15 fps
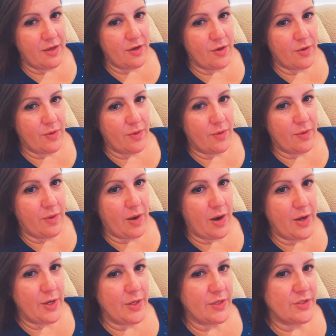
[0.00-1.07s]
you know, are
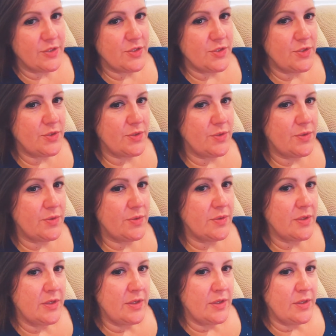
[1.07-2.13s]
you going to do
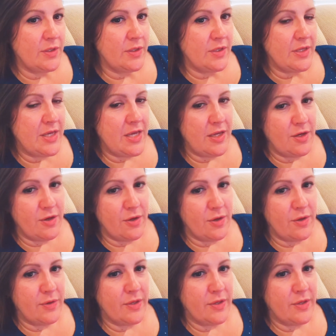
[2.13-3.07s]
keto?